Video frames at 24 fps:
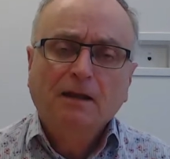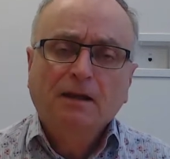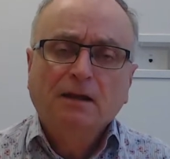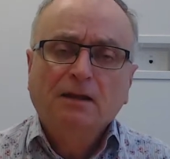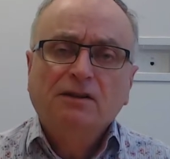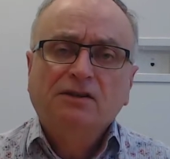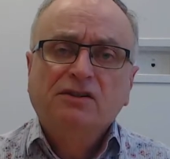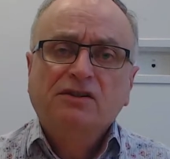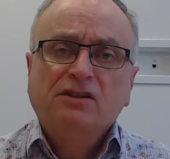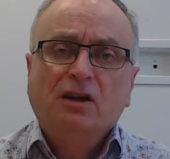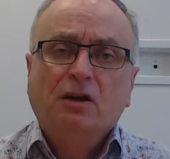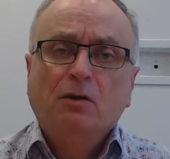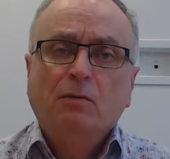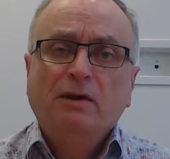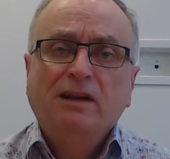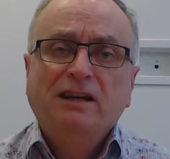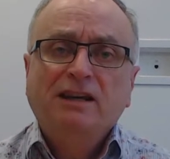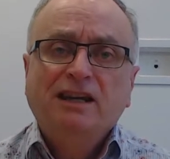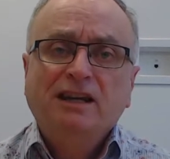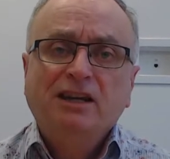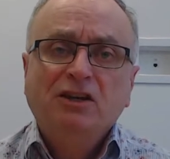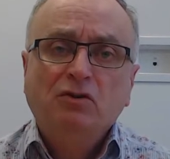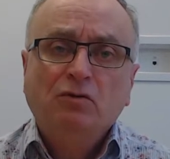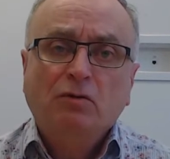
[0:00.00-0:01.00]
So we
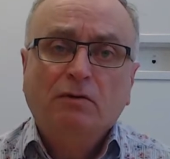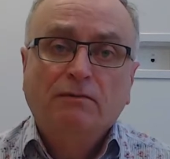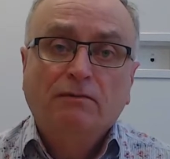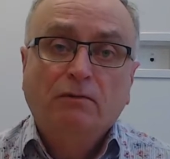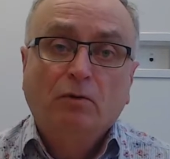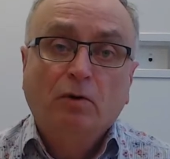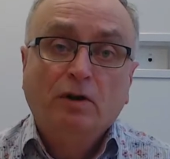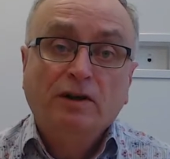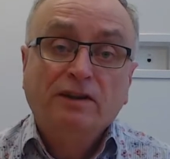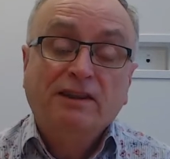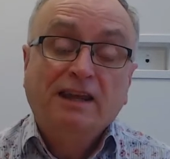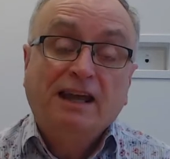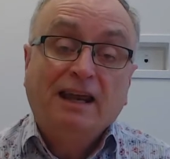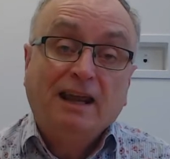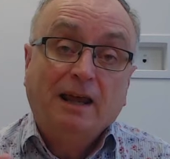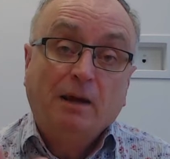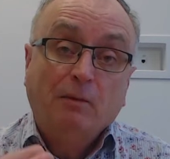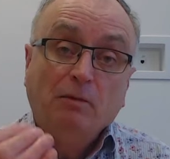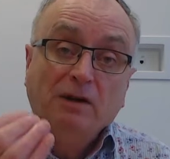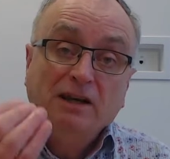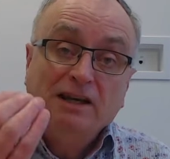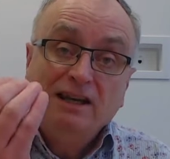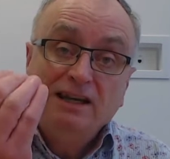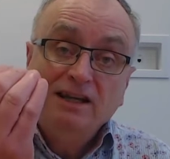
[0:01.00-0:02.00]
need to avoid that,
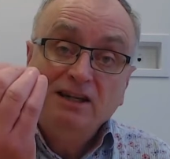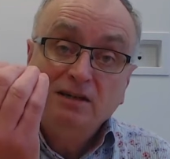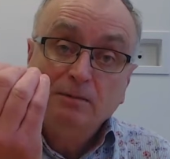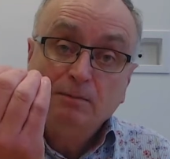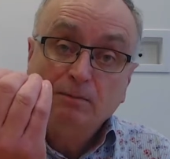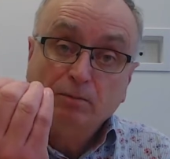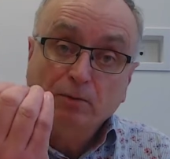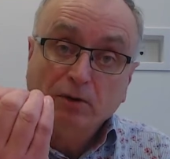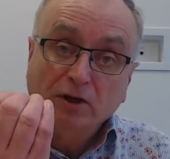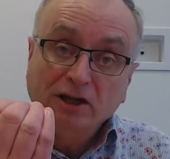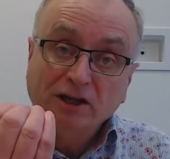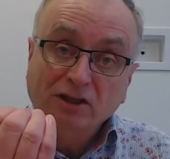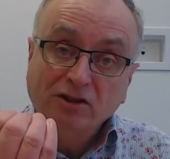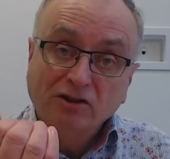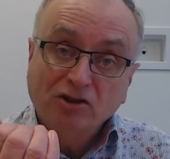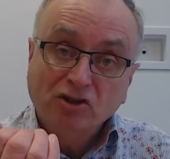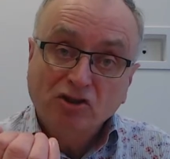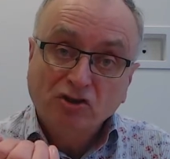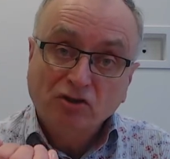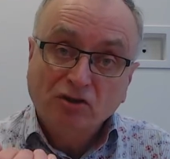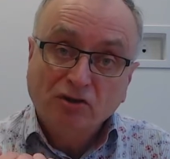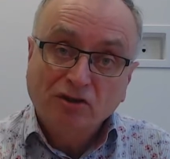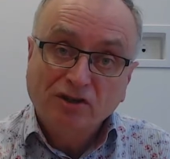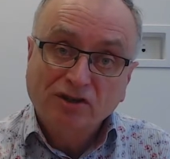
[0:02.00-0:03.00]
and we need to bring the
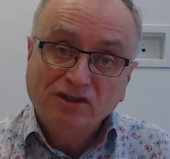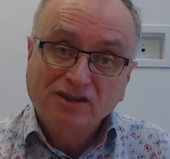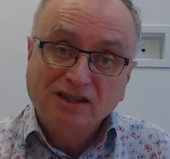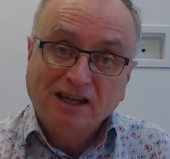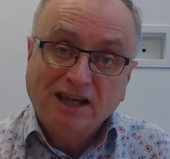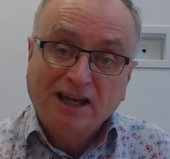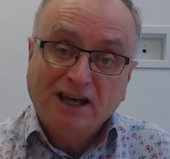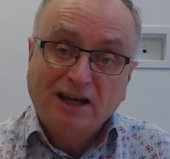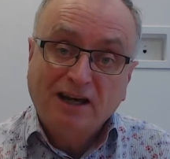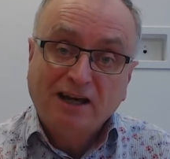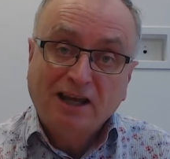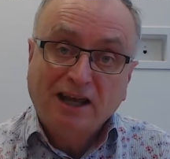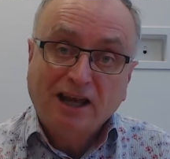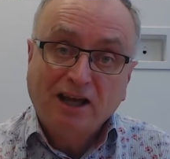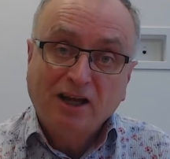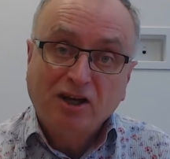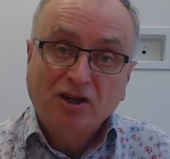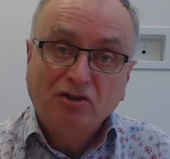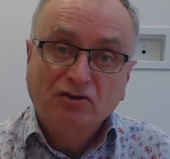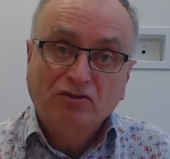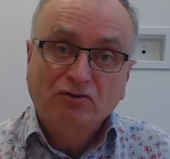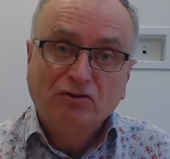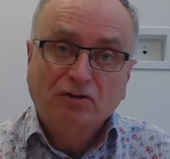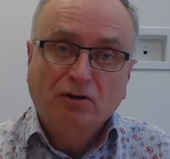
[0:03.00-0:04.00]
sugars down and
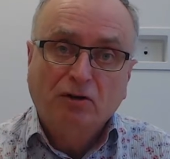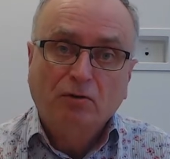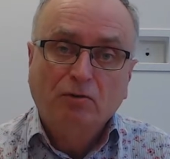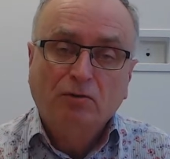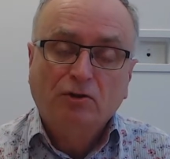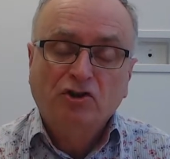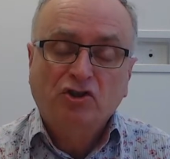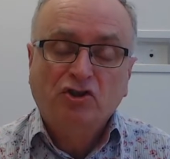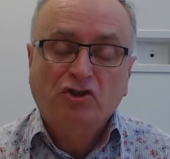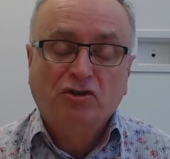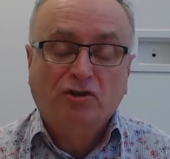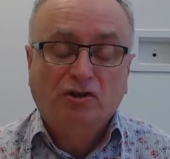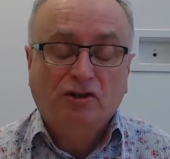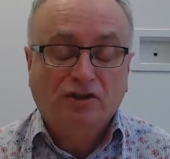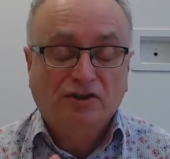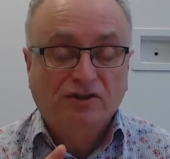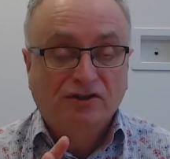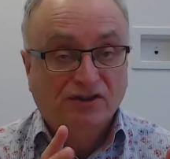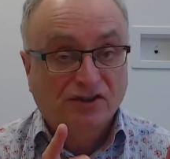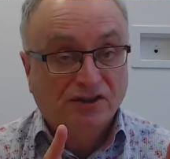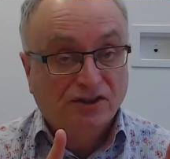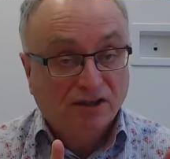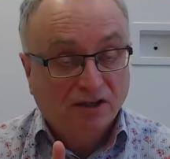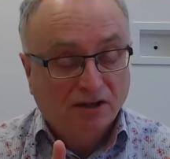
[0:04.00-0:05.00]
control the sugars.
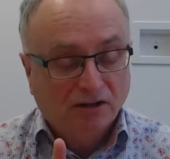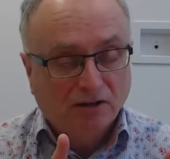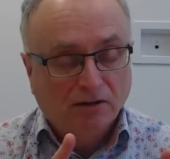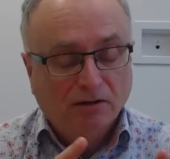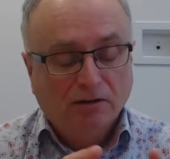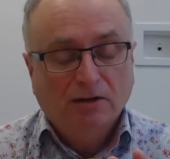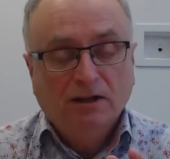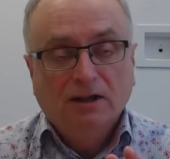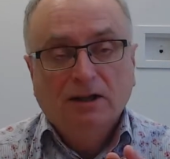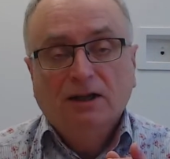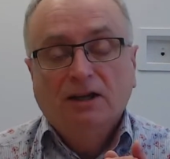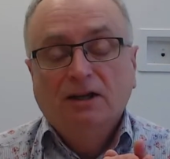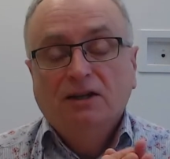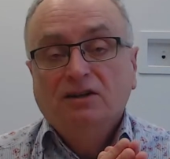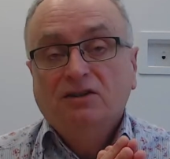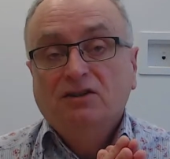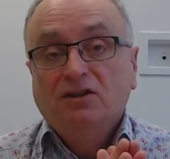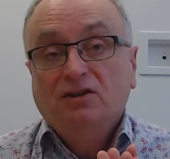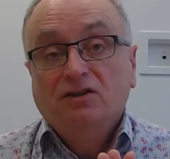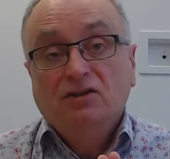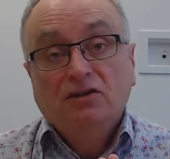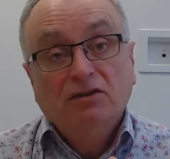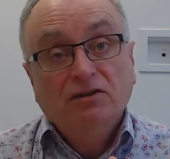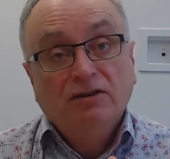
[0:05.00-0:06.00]
So
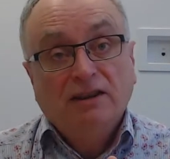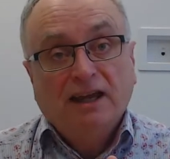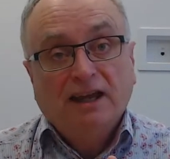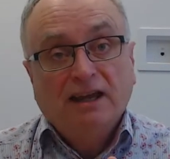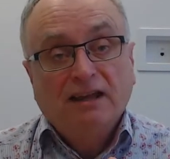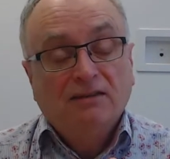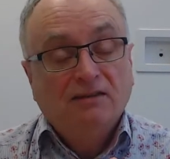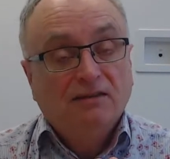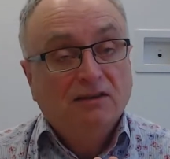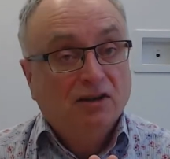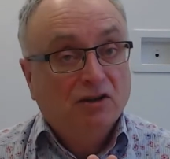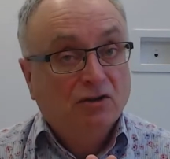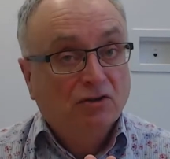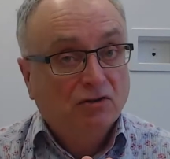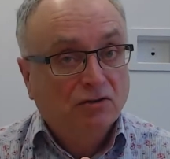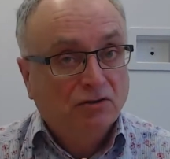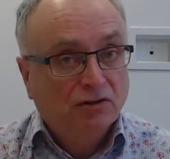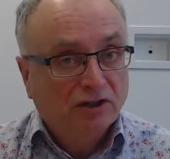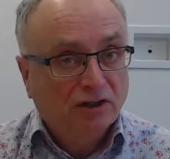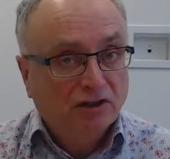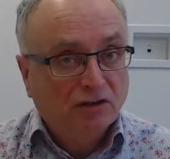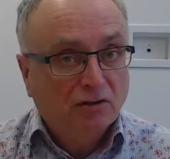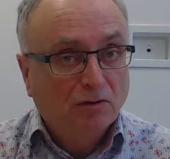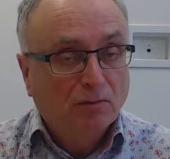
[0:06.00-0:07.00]
to do that, the
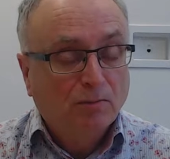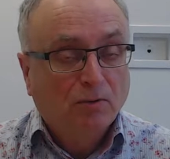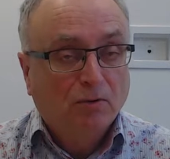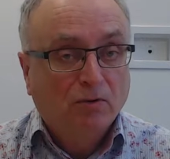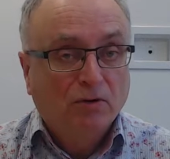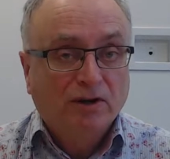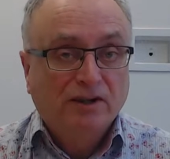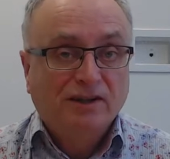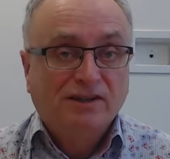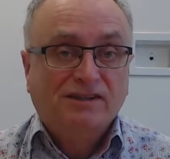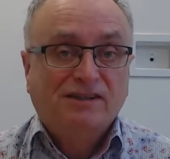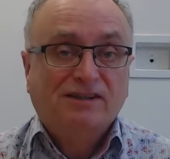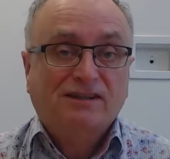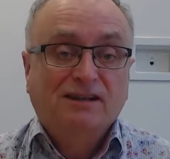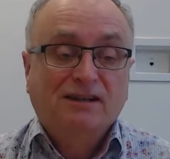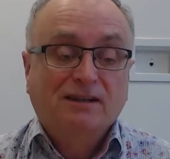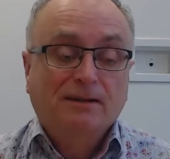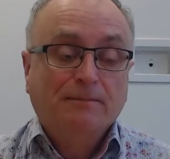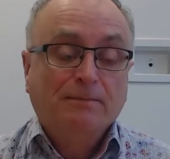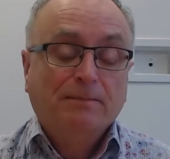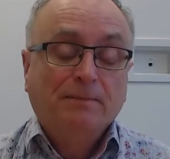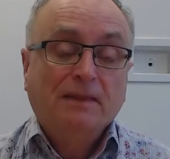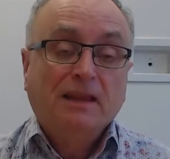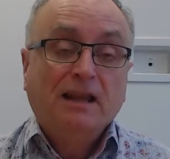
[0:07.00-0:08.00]
critical points
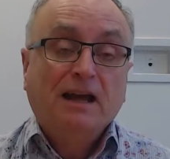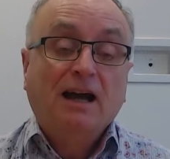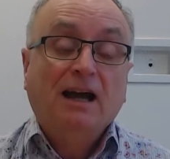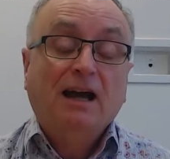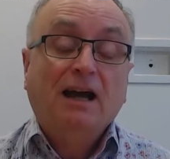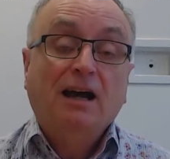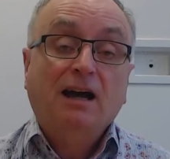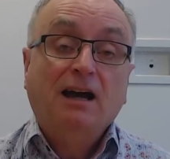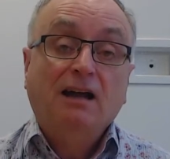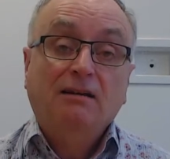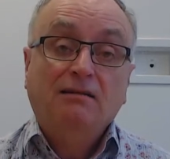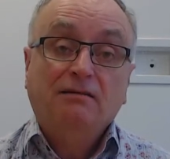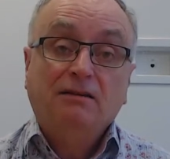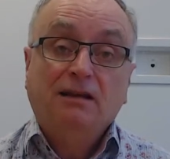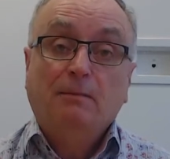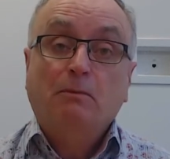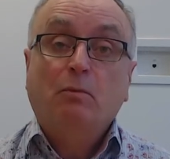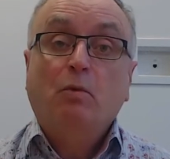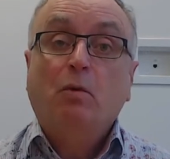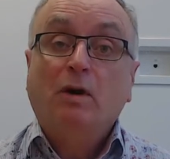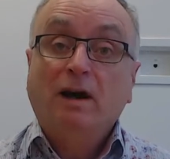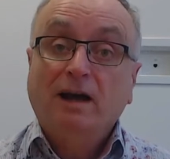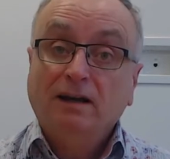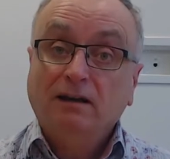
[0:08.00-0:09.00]
are, number
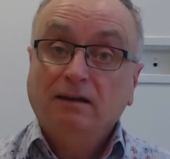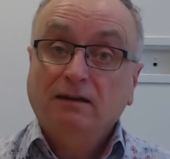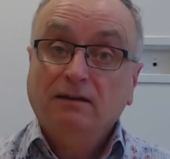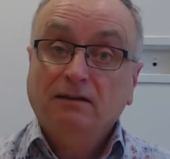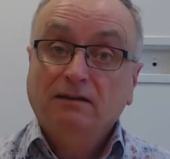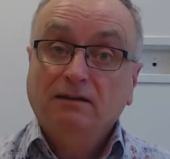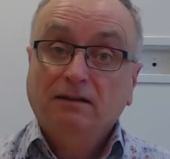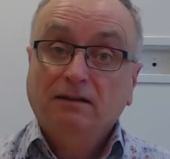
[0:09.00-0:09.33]
one,